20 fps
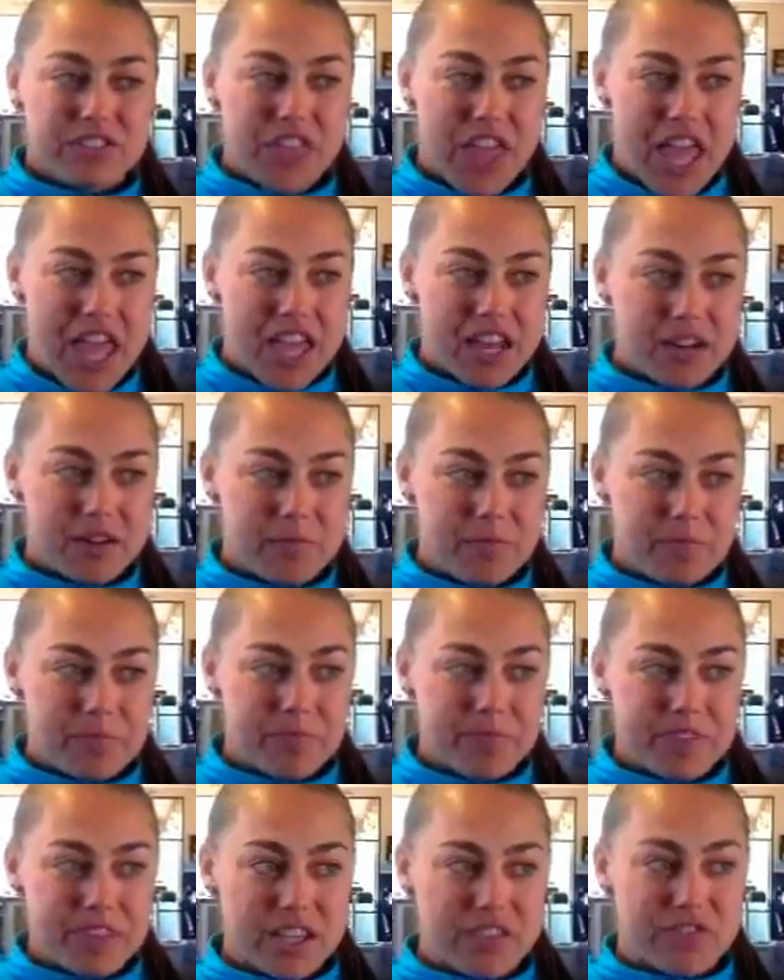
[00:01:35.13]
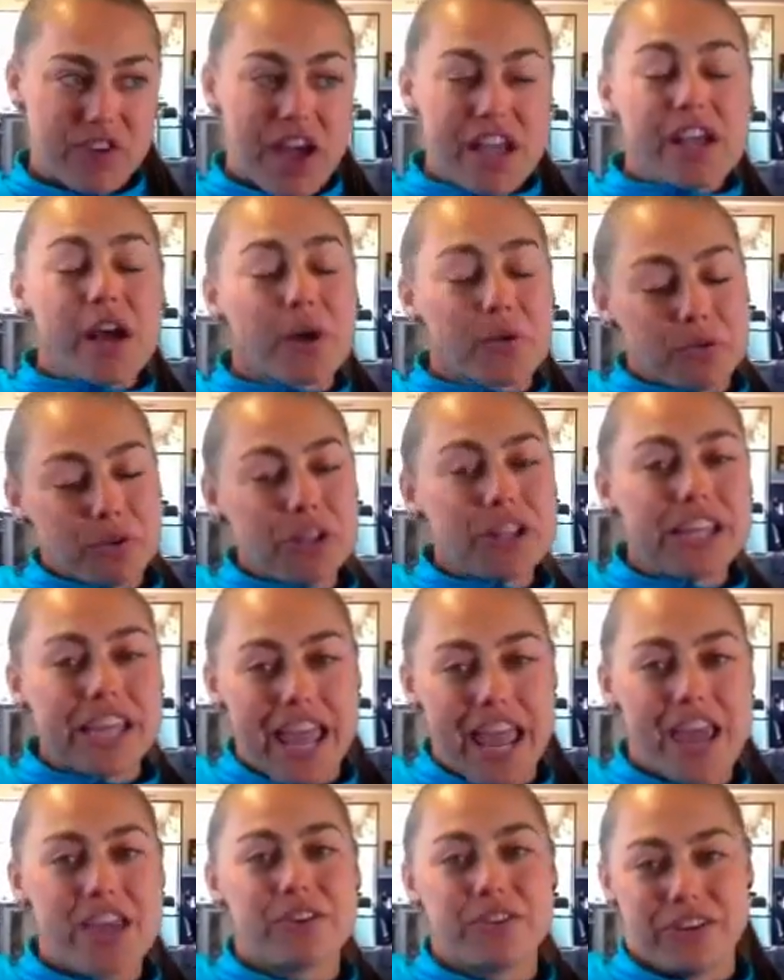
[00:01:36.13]
that if I got
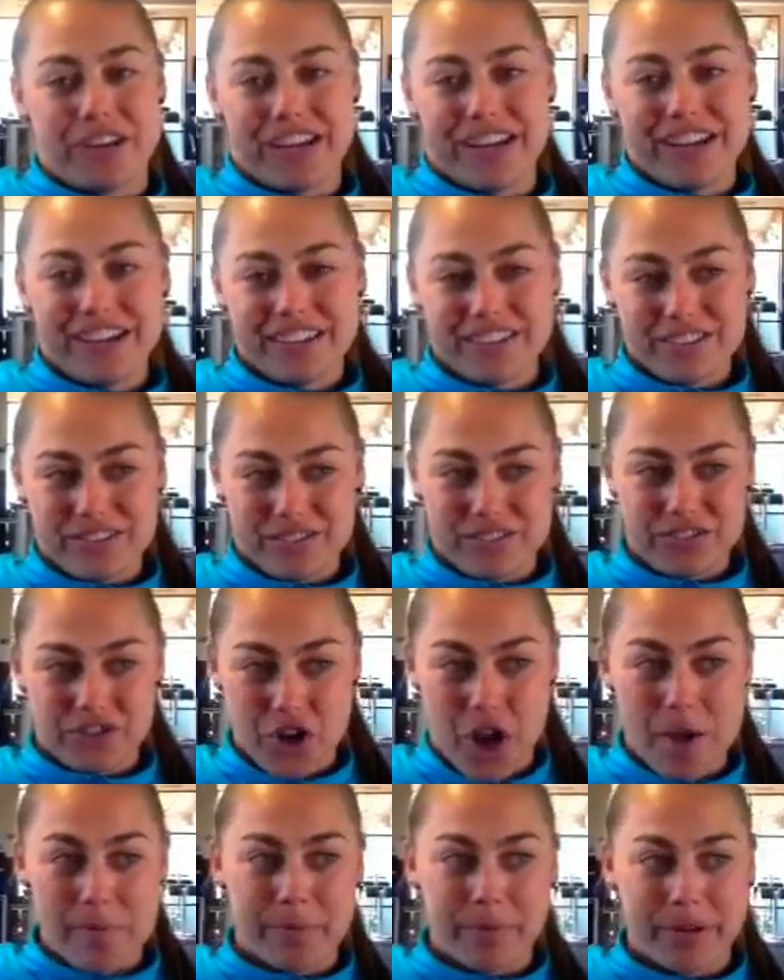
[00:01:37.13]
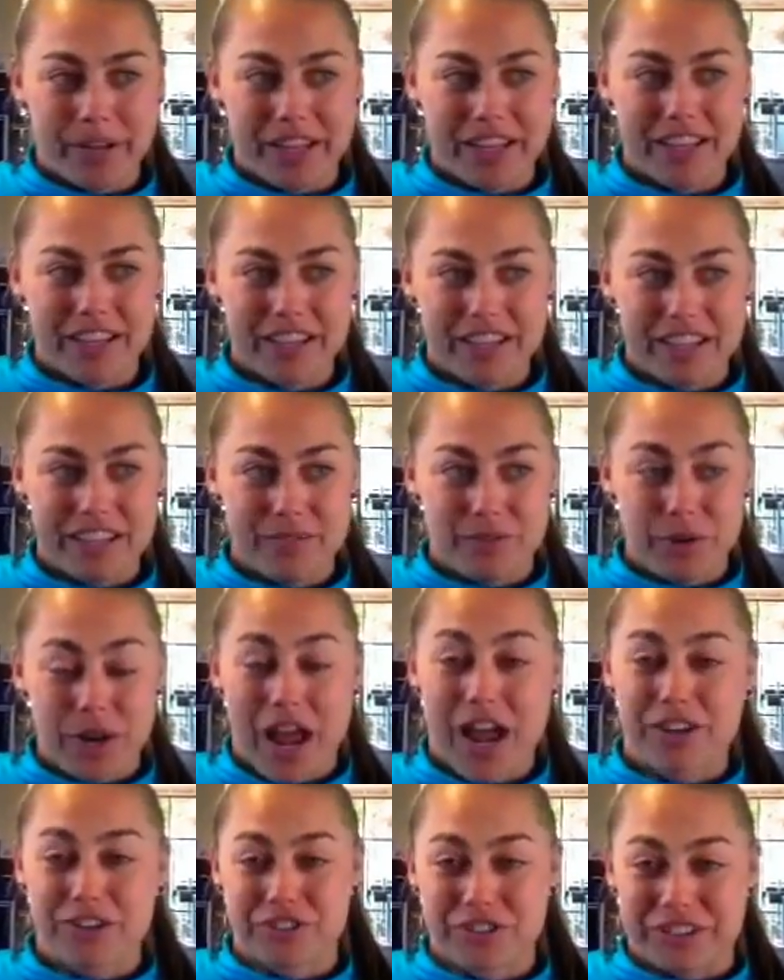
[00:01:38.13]
really angry shot putting, it would
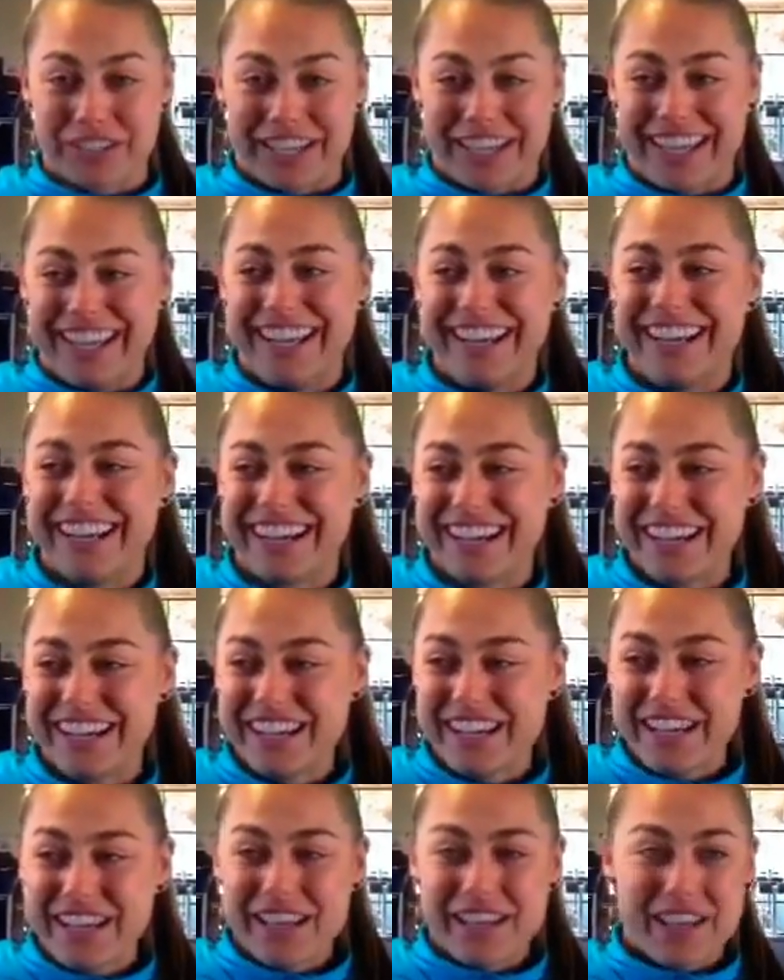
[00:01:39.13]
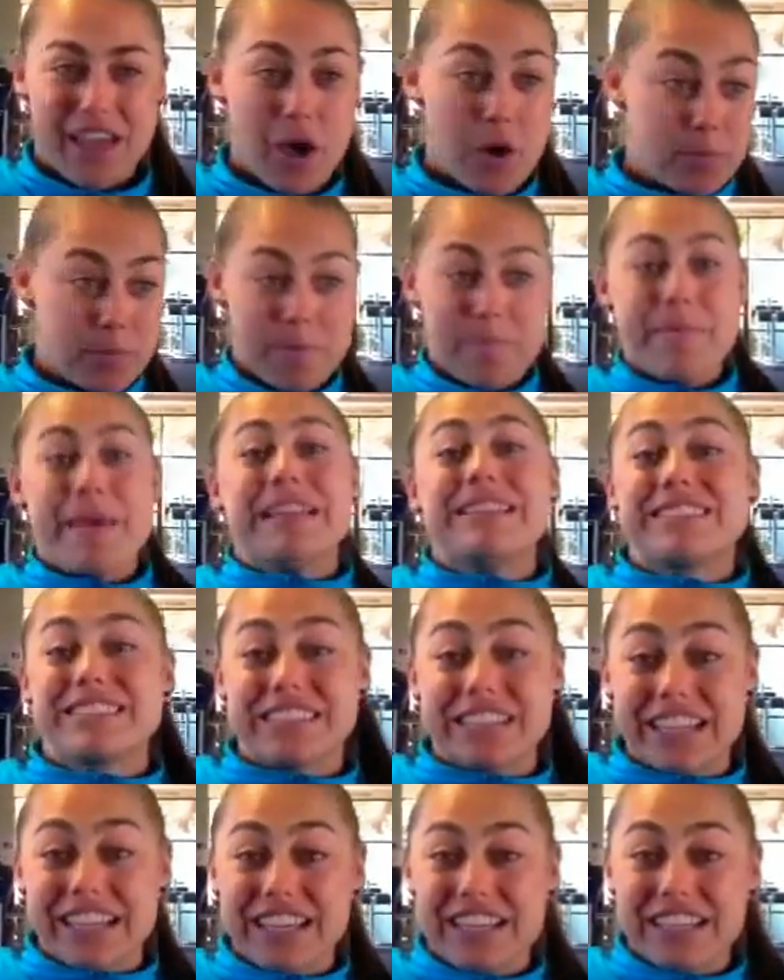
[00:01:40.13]
actually help immensely.